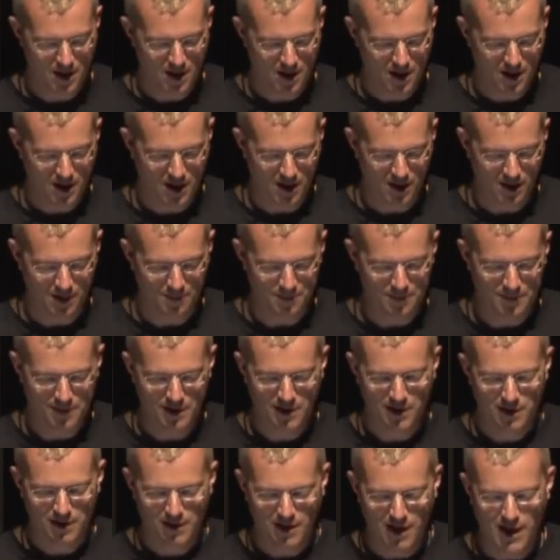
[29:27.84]

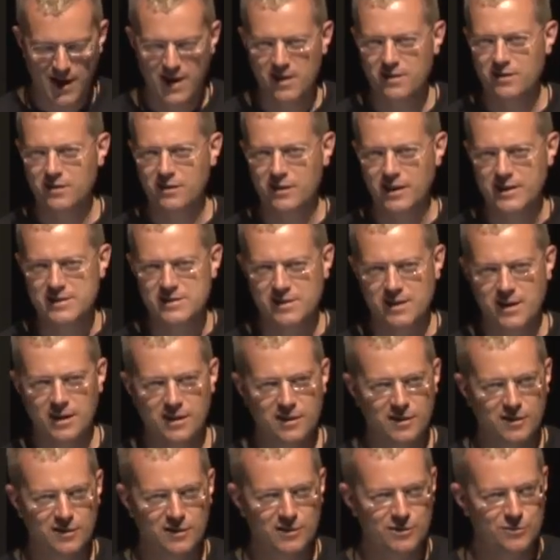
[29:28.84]
I had a laser
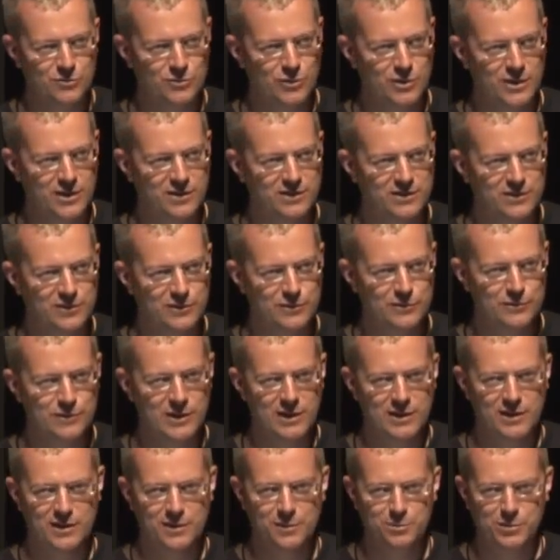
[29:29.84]
cutter and wanted
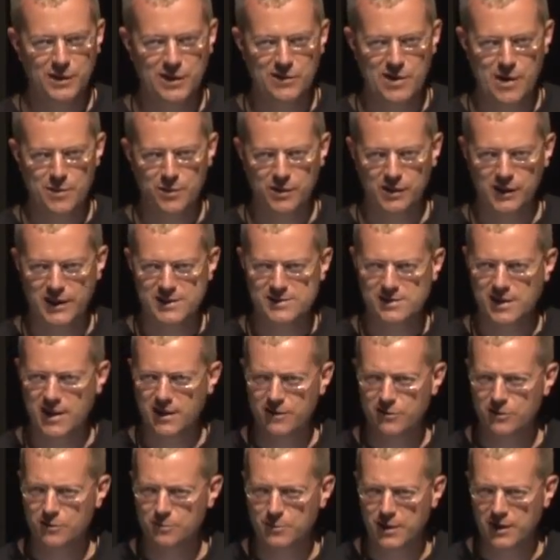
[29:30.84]
to play around with a laser
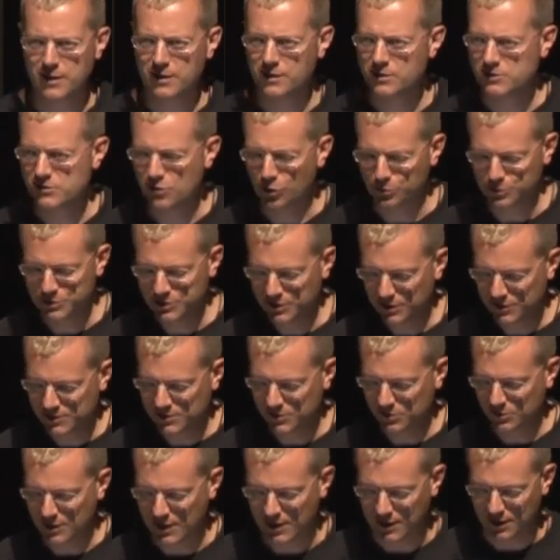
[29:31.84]
cutter and make a sculpture,
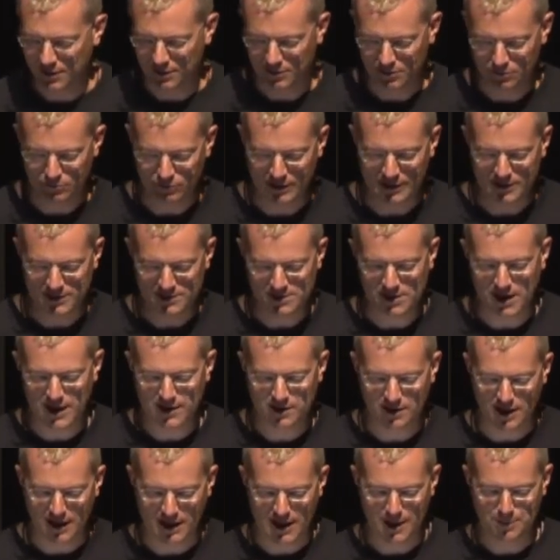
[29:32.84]
so I redesigned
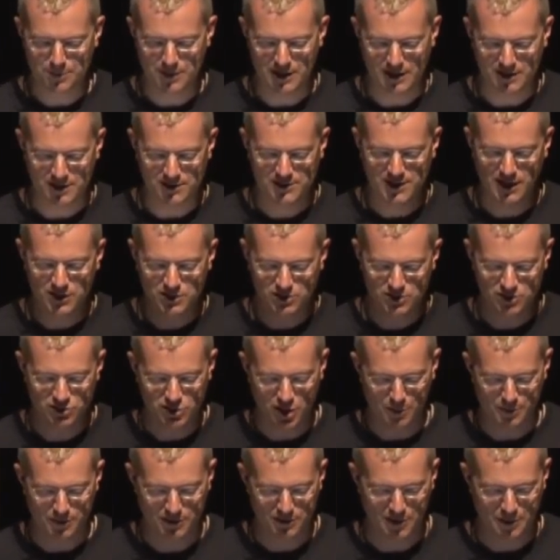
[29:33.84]
it. I kept the intersection
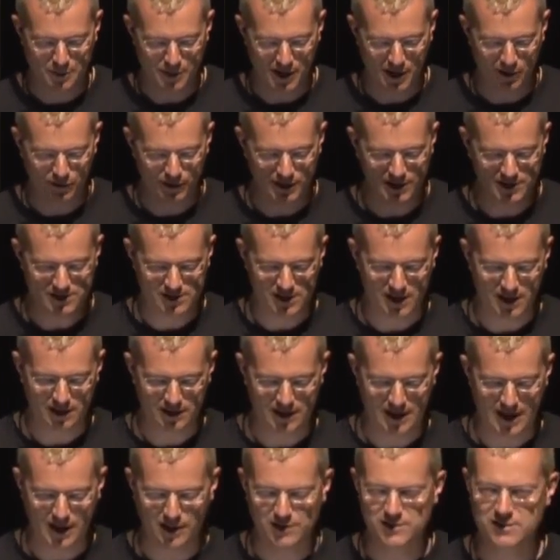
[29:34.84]
geometry, but I redesigned
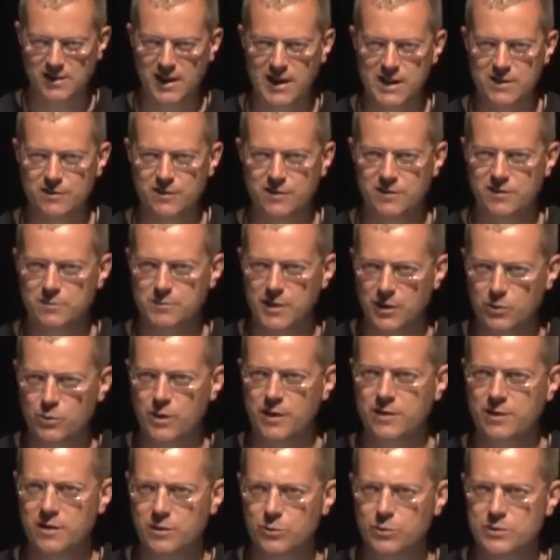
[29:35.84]
the outside of it to make
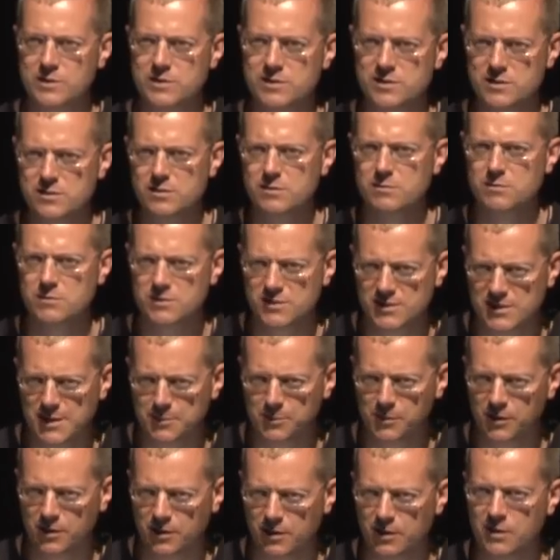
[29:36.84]
one that was
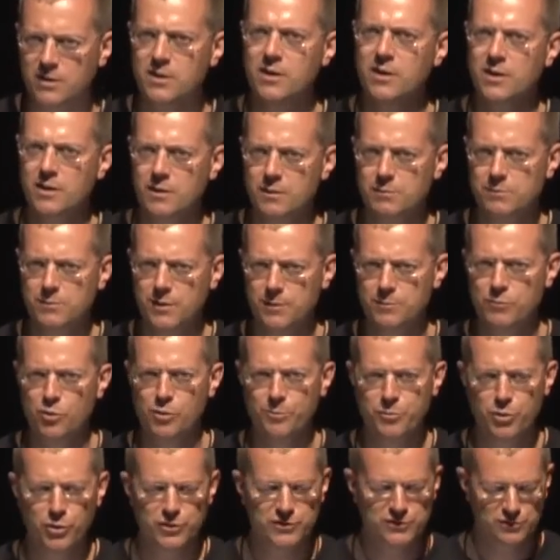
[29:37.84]
similar, but more
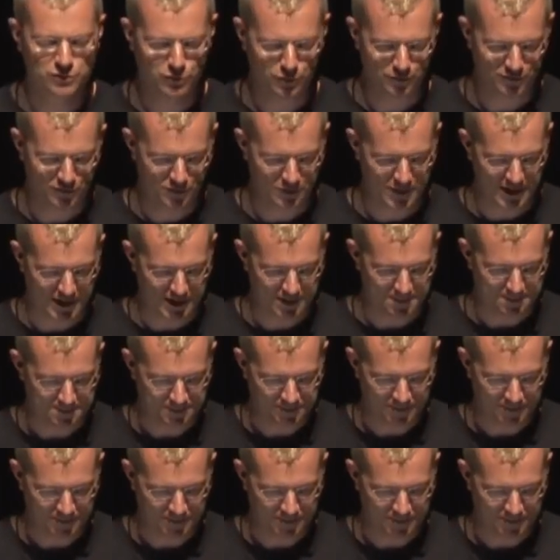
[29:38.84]
personal for me.